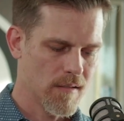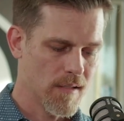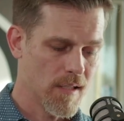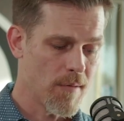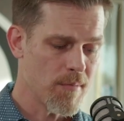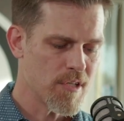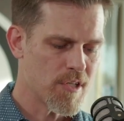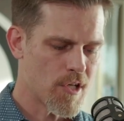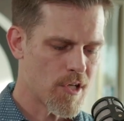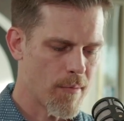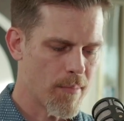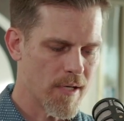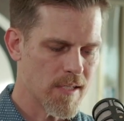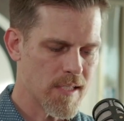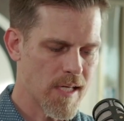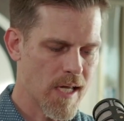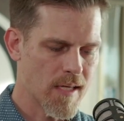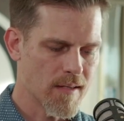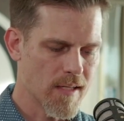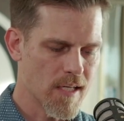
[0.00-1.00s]
let me start by
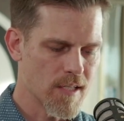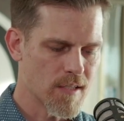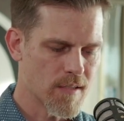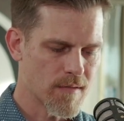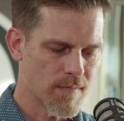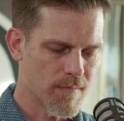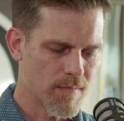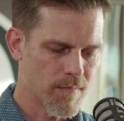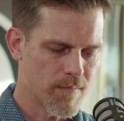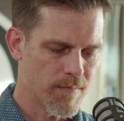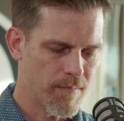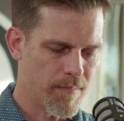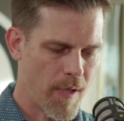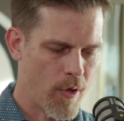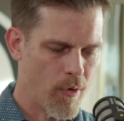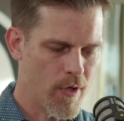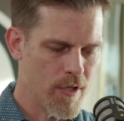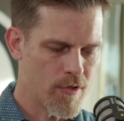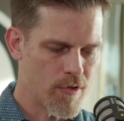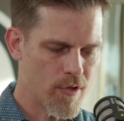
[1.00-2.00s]
saying this:
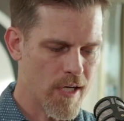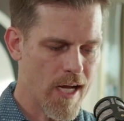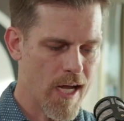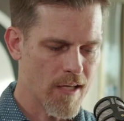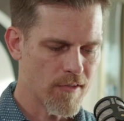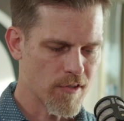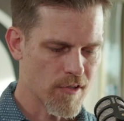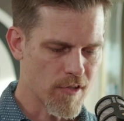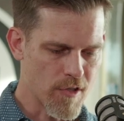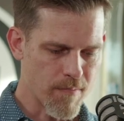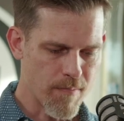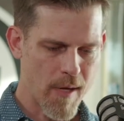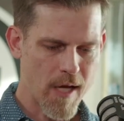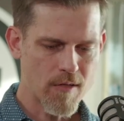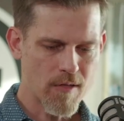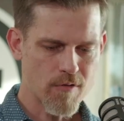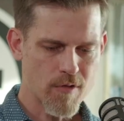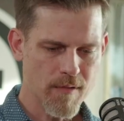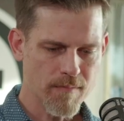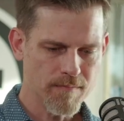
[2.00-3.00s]
poetry has a
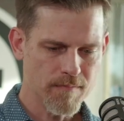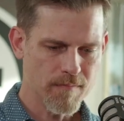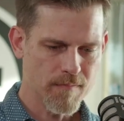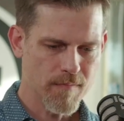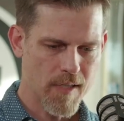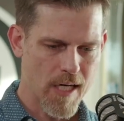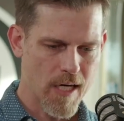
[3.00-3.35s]
spectrum.